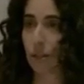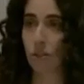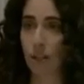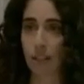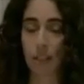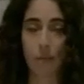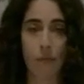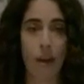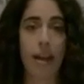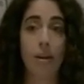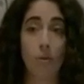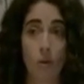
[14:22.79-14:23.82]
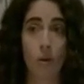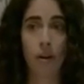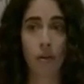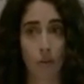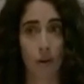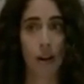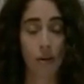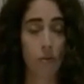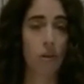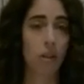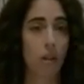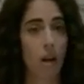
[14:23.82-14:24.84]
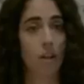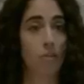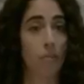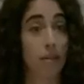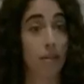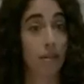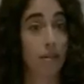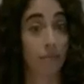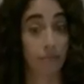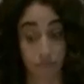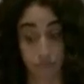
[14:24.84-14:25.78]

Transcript: to justify at oral arguments.